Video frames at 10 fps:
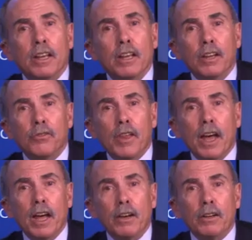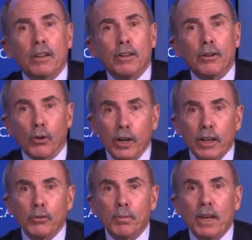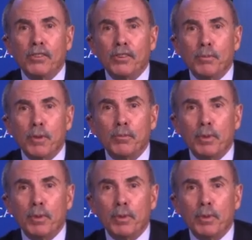is that learning spaces must